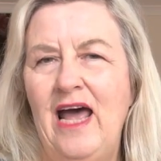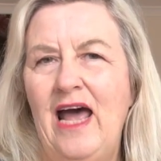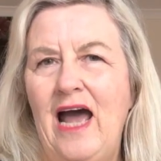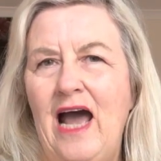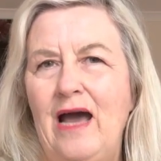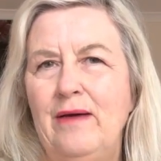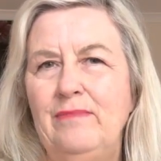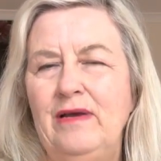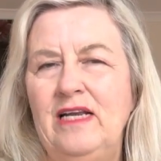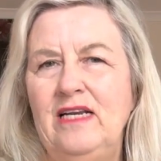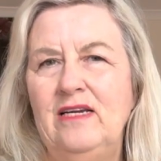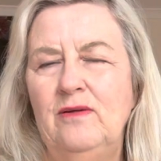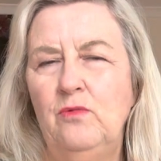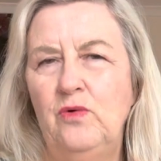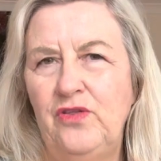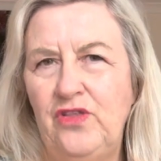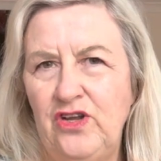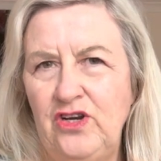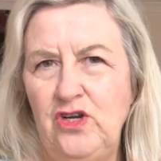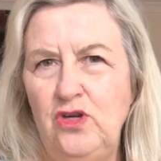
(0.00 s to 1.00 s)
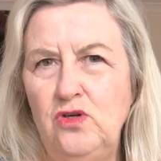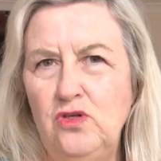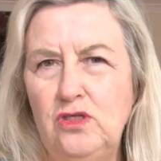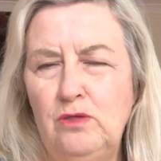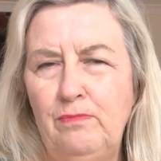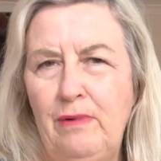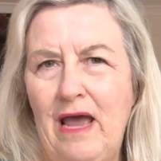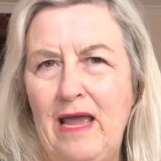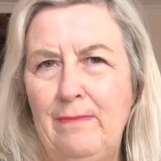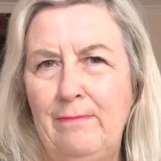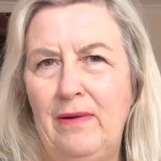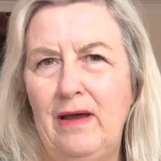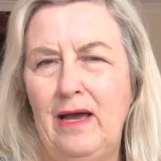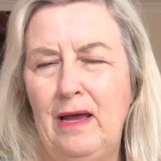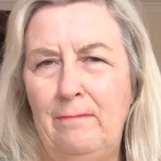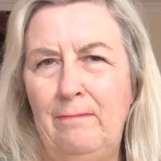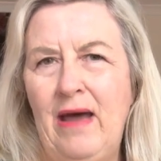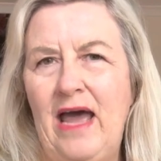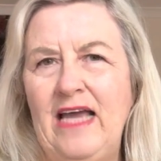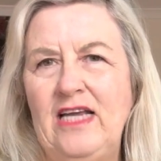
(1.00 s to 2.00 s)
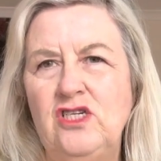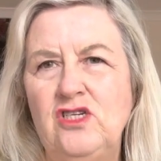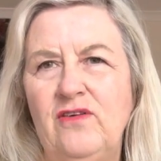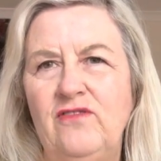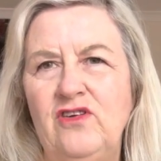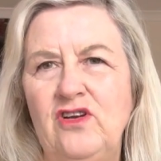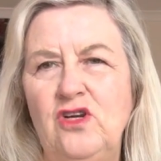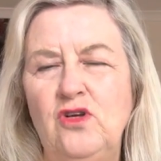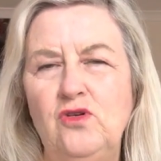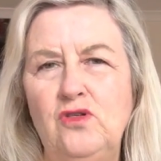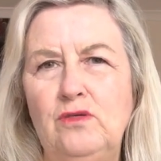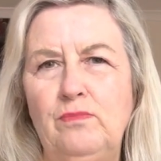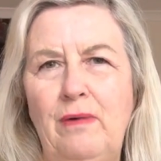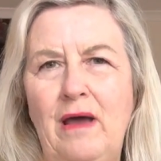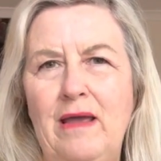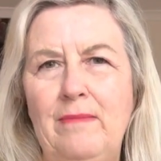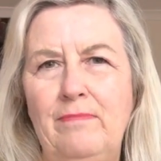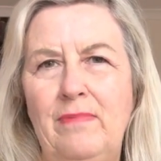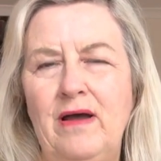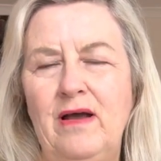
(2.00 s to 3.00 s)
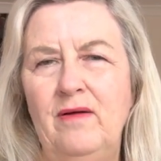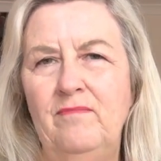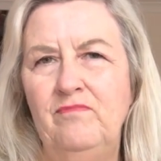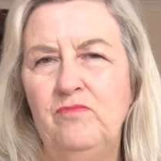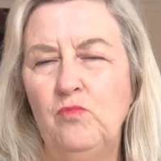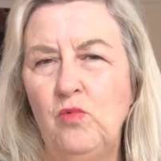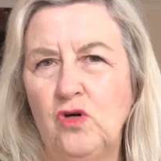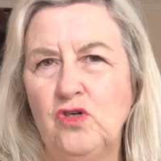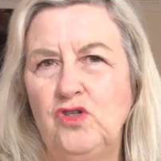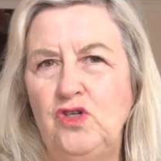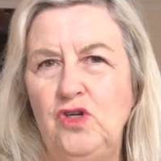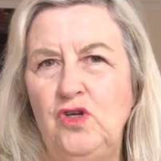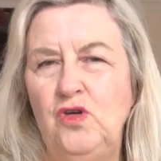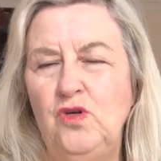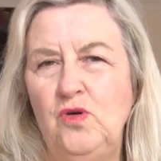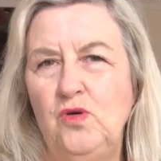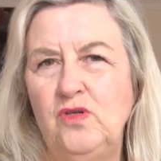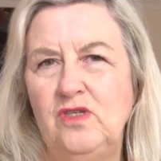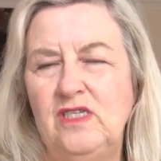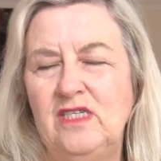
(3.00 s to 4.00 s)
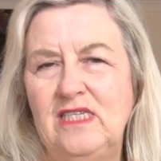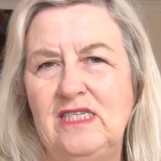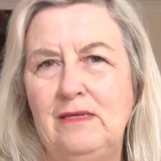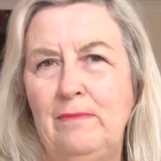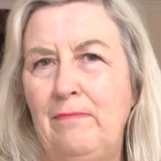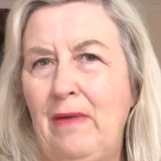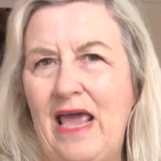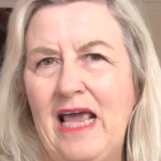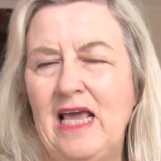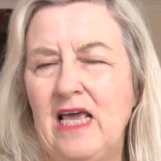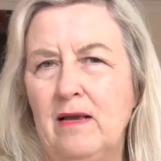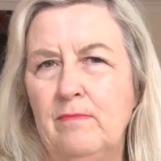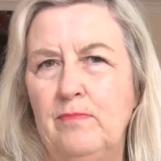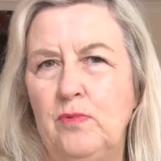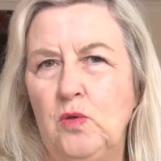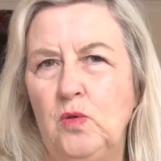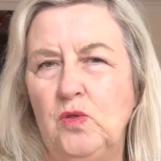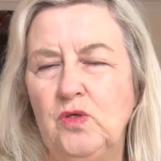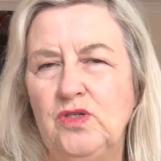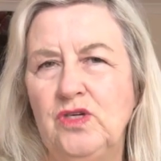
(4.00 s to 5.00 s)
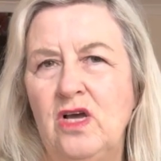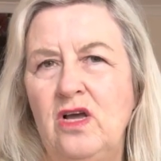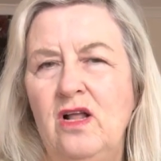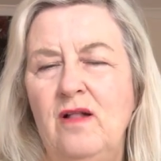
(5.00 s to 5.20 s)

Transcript: I mean, with a newspaper, a page of a newspaper, what do you use as a backing board?